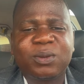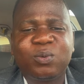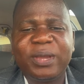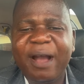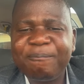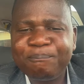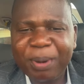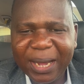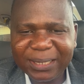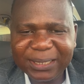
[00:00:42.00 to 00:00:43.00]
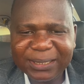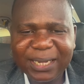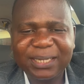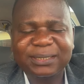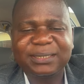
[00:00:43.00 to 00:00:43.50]
we have bad
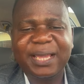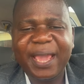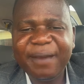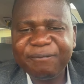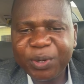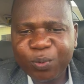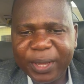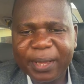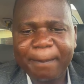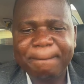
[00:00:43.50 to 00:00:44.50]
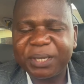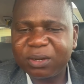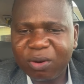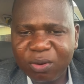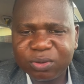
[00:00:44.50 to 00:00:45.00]
leaders everywhere
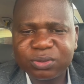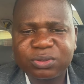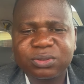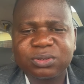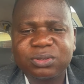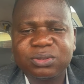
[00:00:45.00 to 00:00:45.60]
because